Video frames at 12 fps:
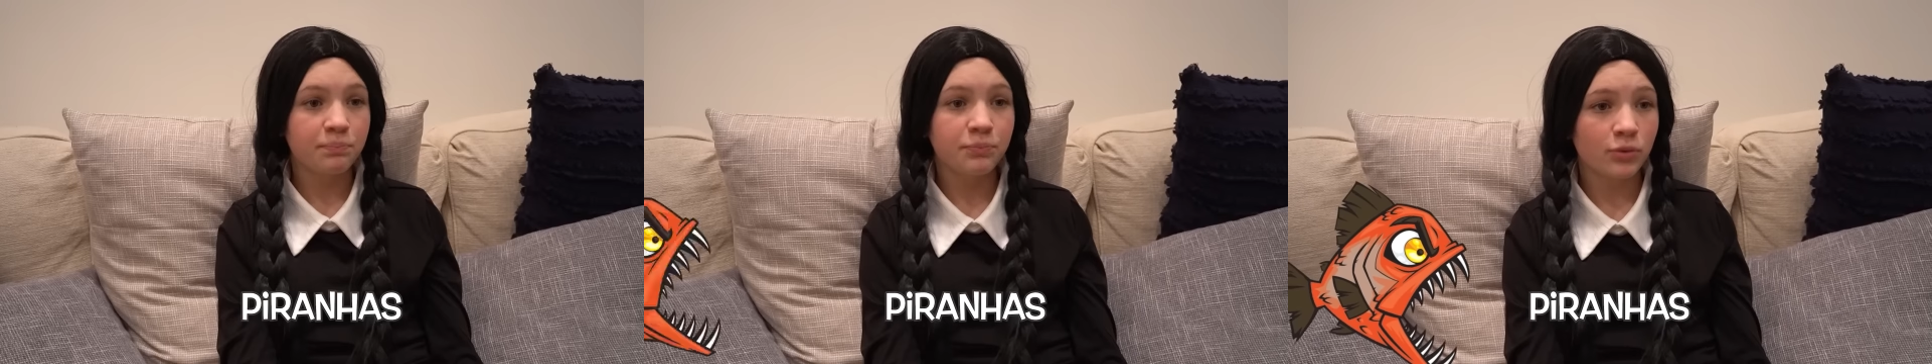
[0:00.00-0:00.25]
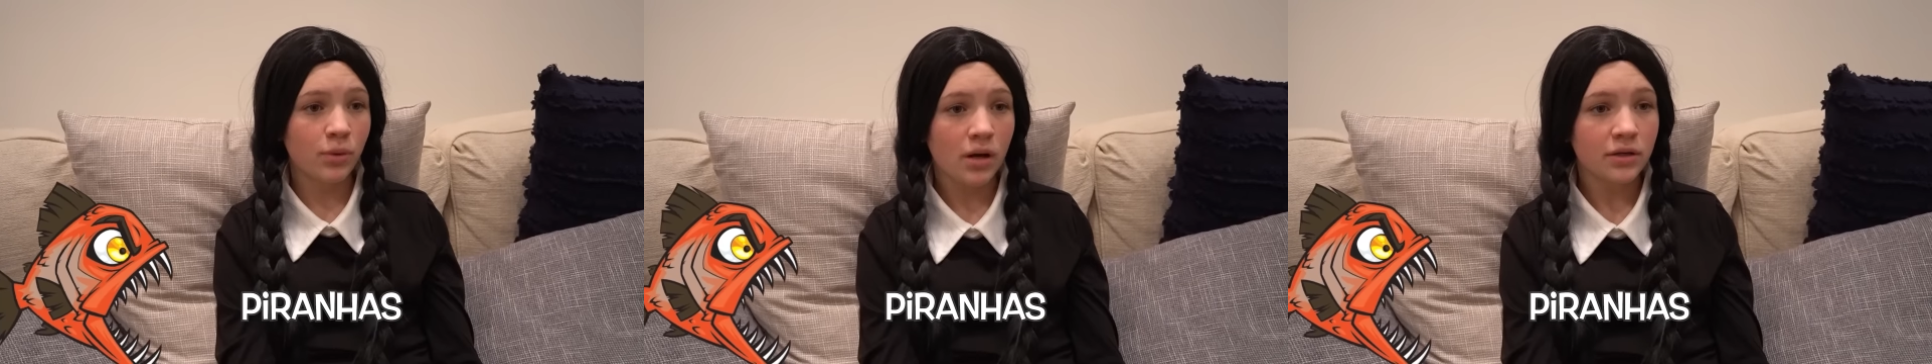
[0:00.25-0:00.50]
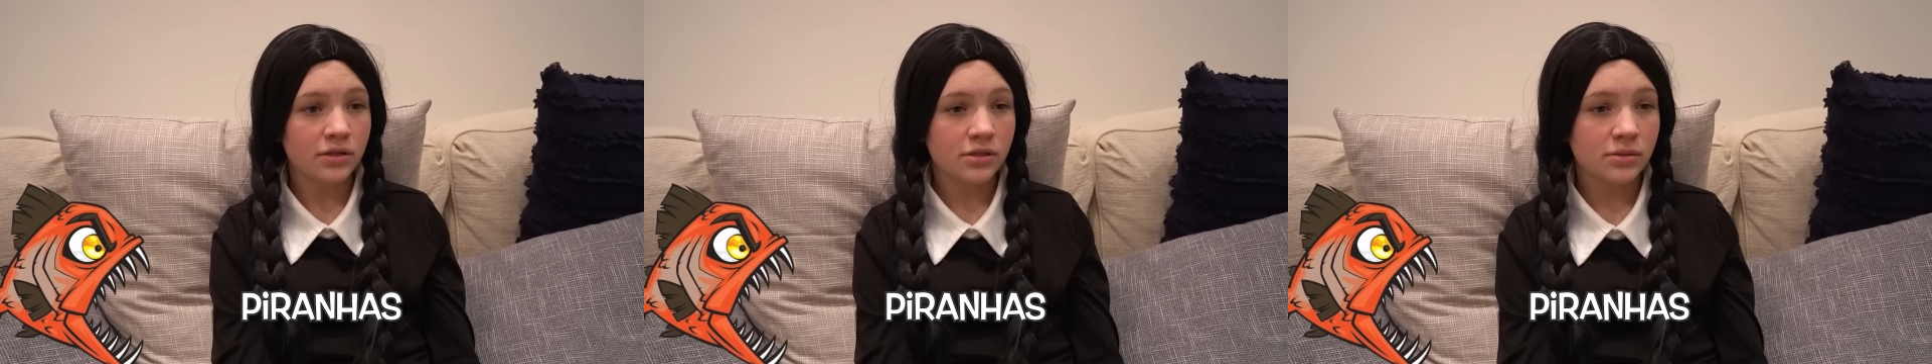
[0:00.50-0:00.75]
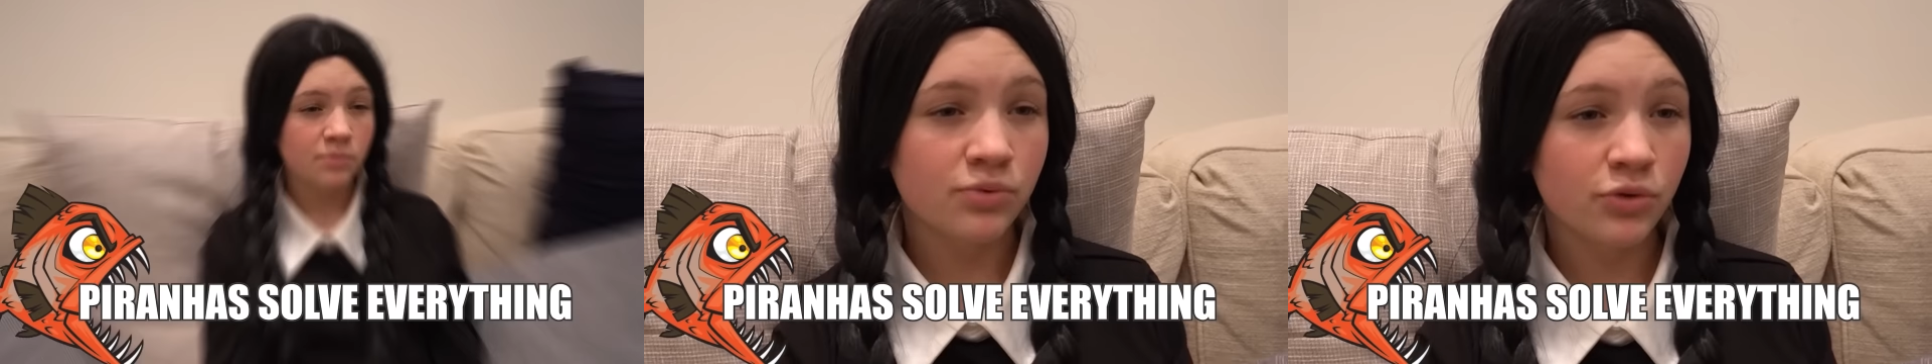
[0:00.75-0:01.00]
Piranhas.
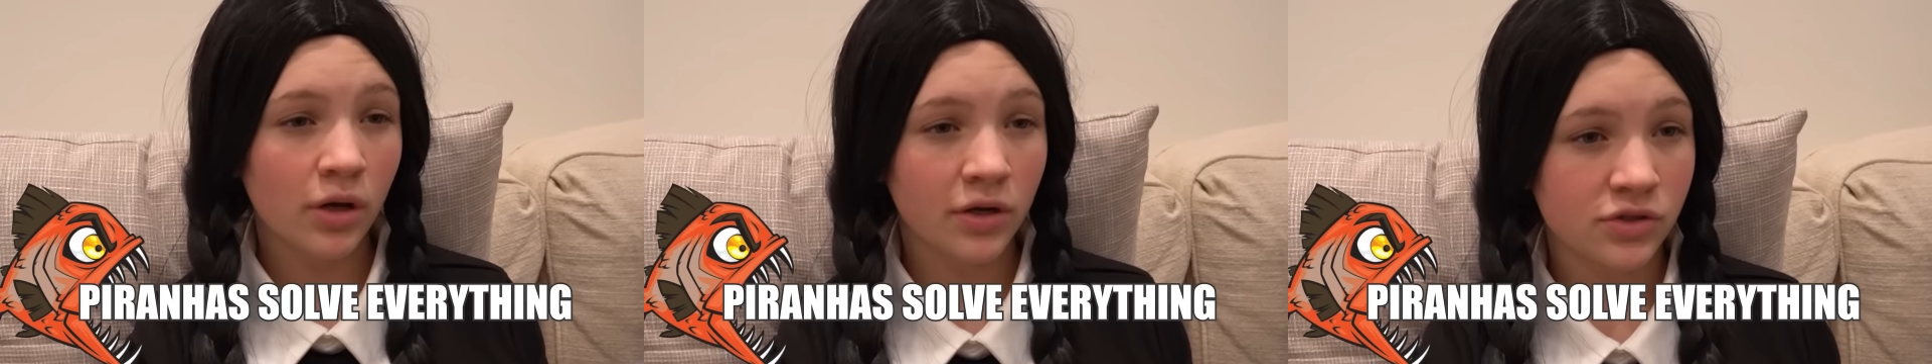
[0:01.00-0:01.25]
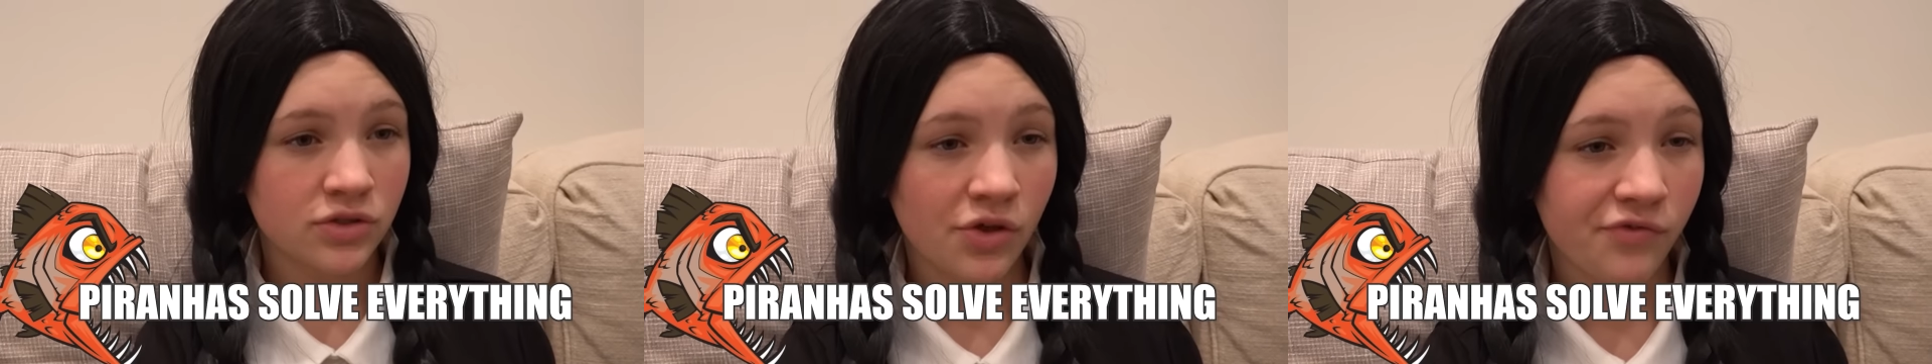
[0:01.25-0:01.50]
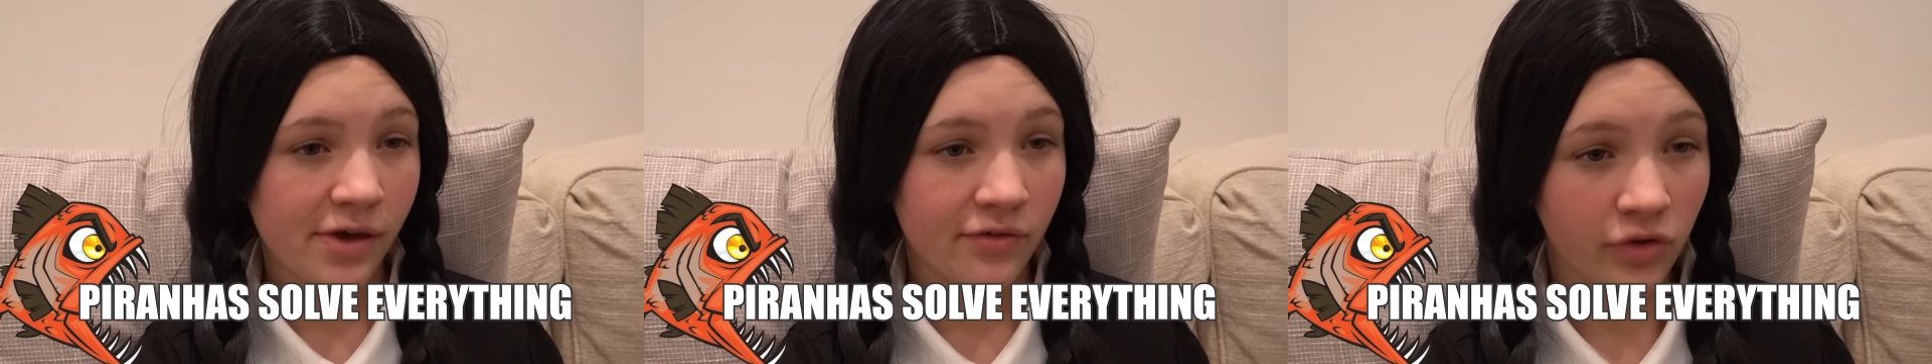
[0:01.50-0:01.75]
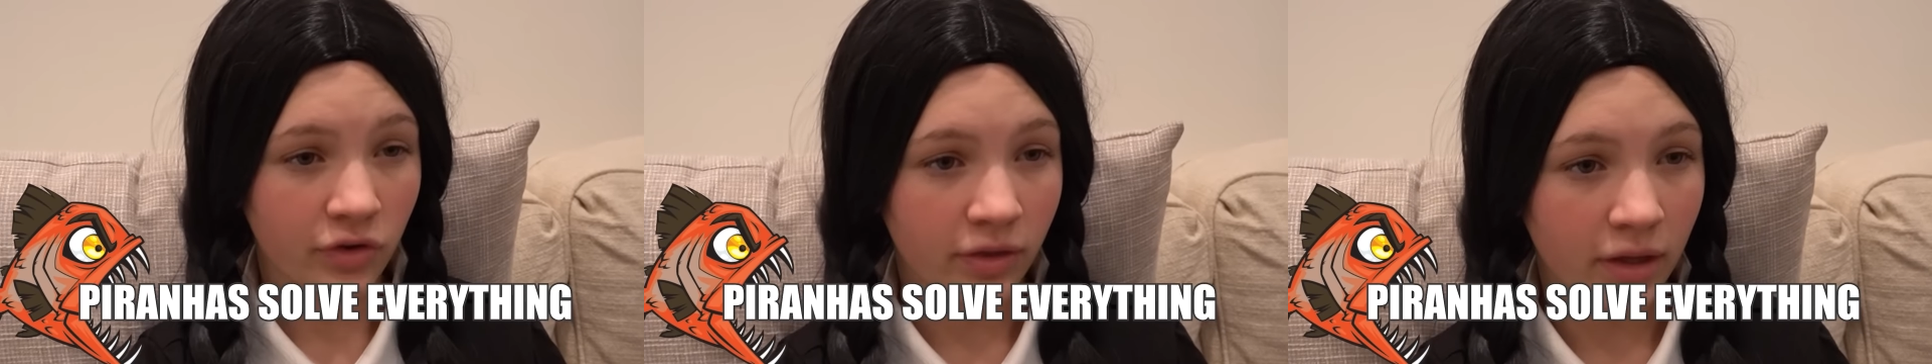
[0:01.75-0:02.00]
Piranhas solve
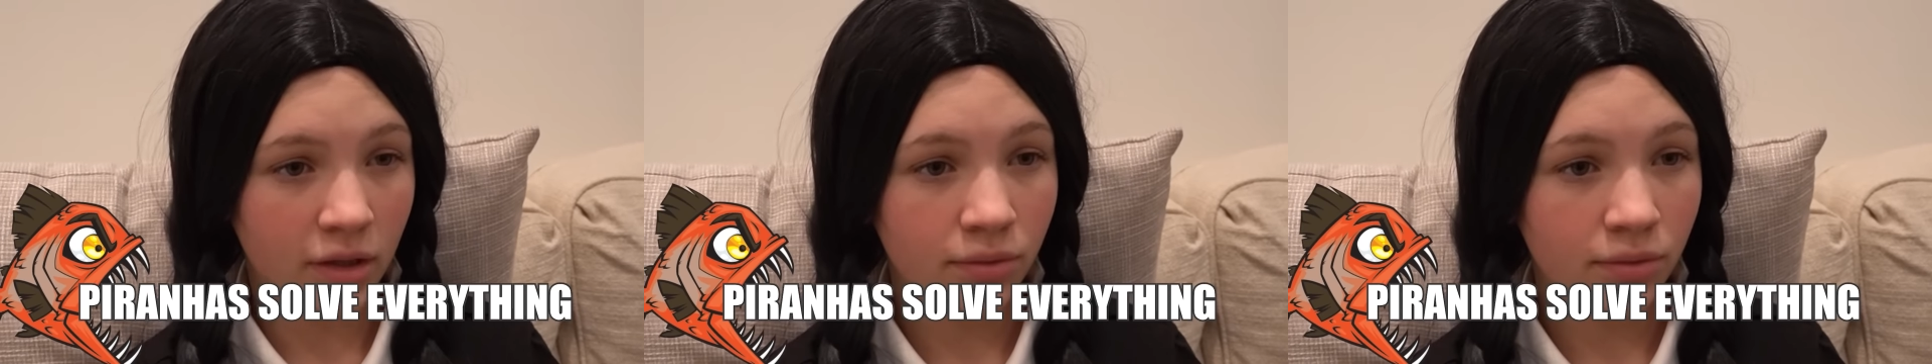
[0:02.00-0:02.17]
everything.